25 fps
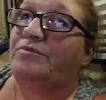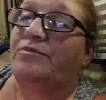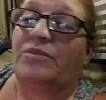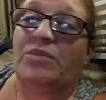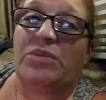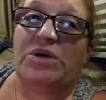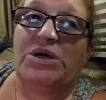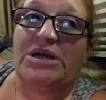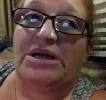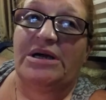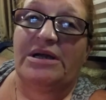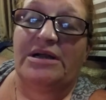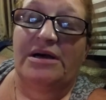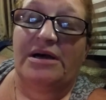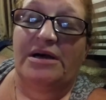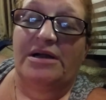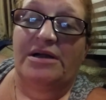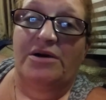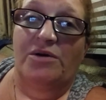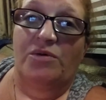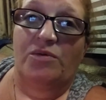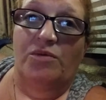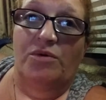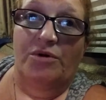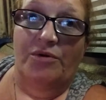But I
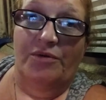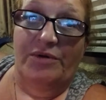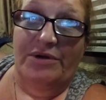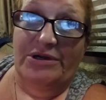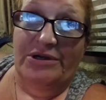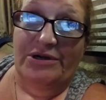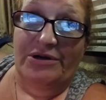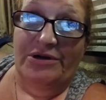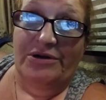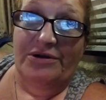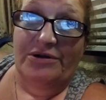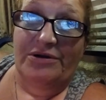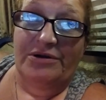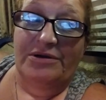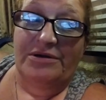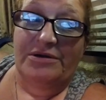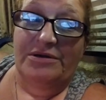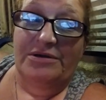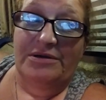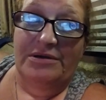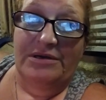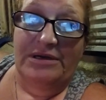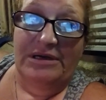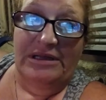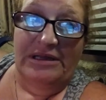don't want to return
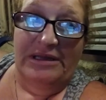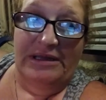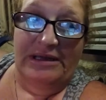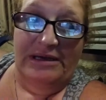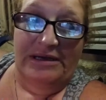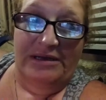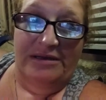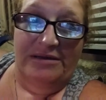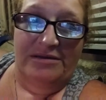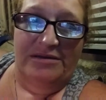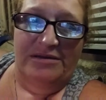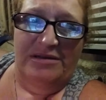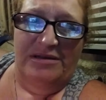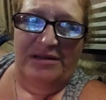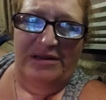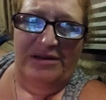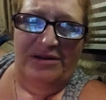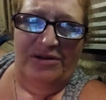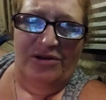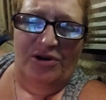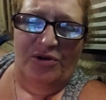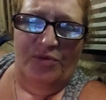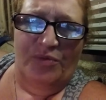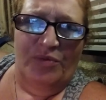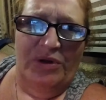in that
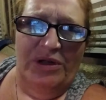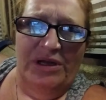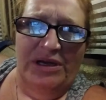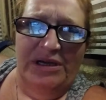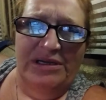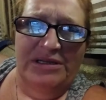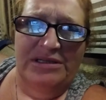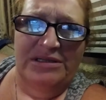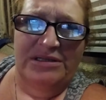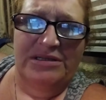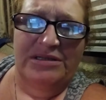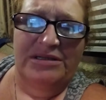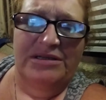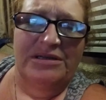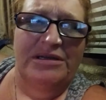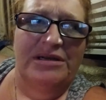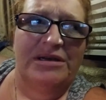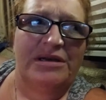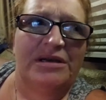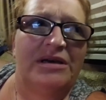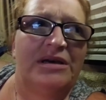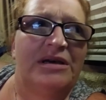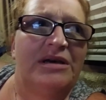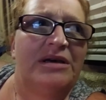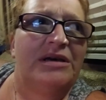dark place.
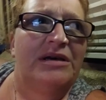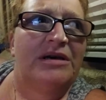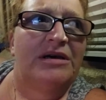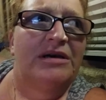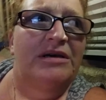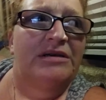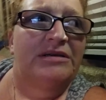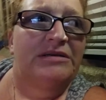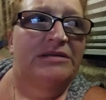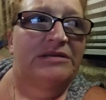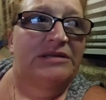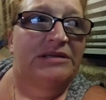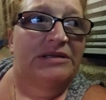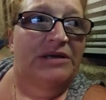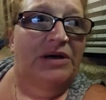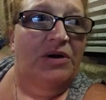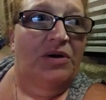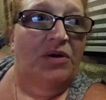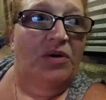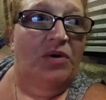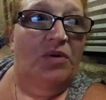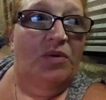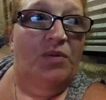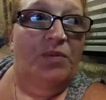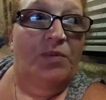
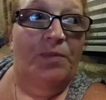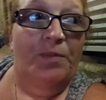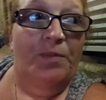So